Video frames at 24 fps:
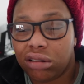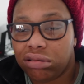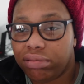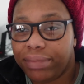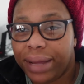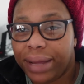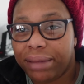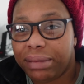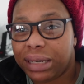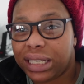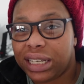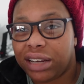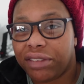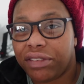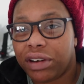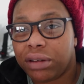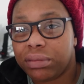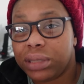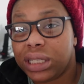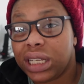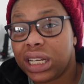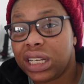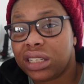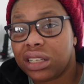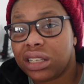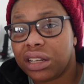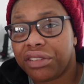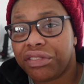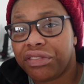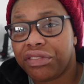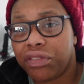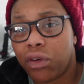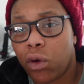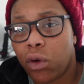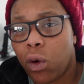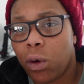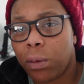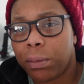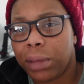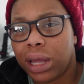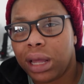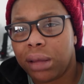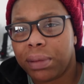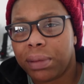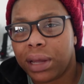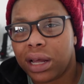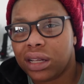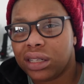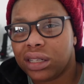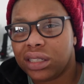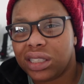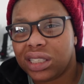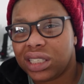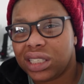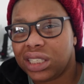maybe DevOps isn't for me because